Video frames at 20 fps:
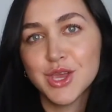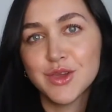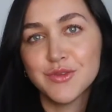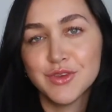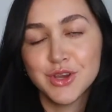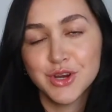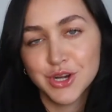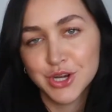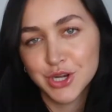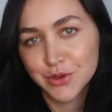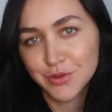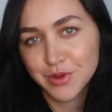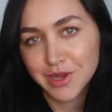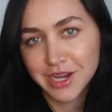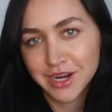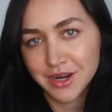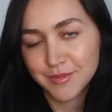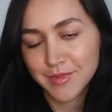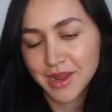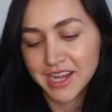If you're new
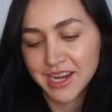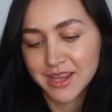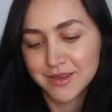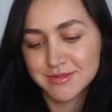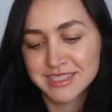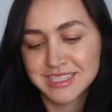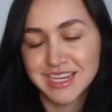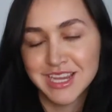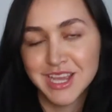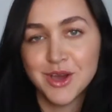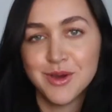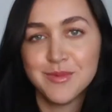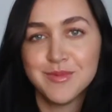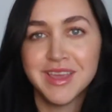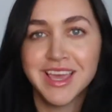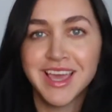here, my name is Naomi